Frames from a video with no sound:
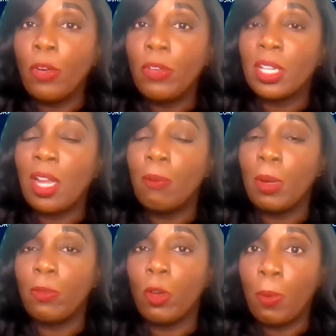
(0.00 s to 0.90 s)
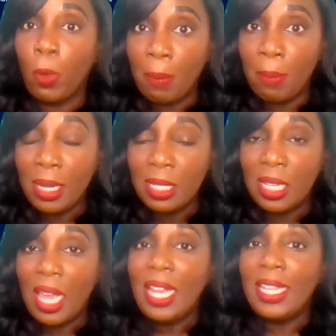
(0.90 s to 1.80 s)
work to come in for
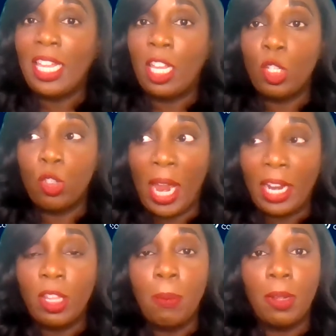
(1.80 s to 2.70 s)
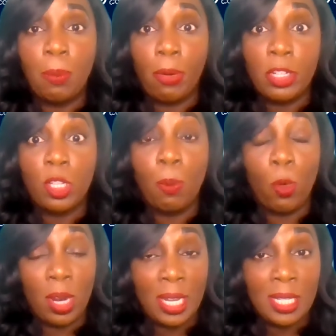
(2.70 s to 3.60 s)
appointments. They can track their blood pressure
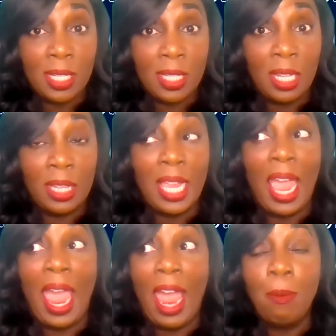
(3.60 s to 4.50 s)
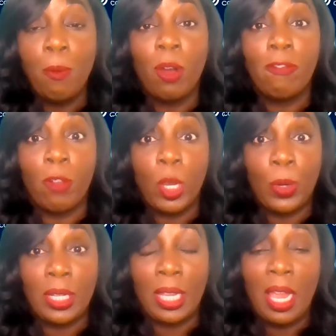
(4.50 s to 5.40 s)
more consistently and more
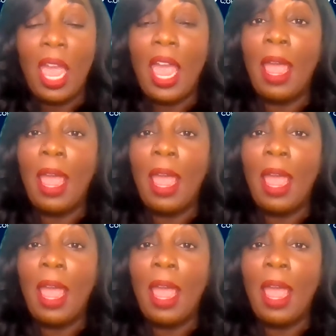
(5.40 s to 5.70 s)
frequently